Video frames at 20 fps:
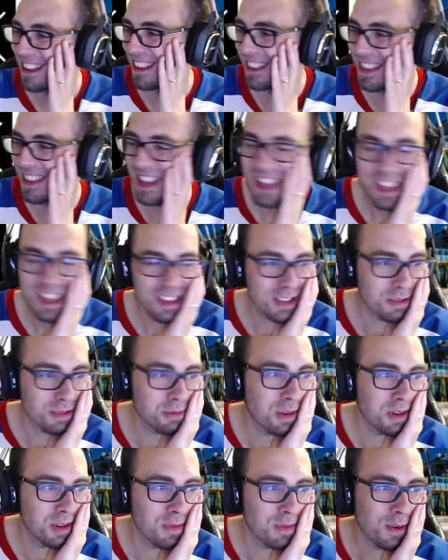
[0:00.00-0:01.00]
There's
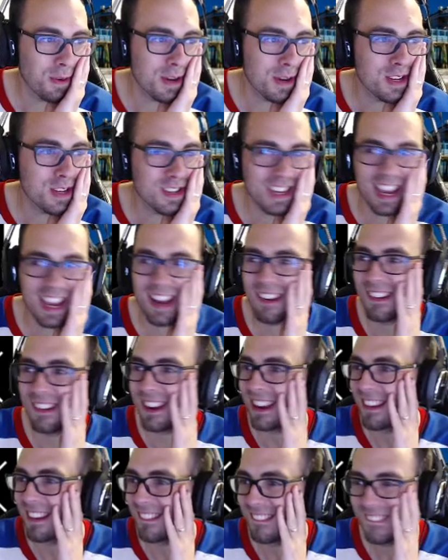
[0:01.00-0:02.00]
one for each
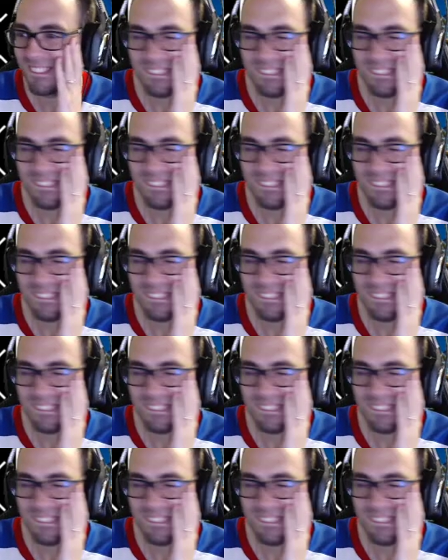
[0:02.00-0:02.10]
county.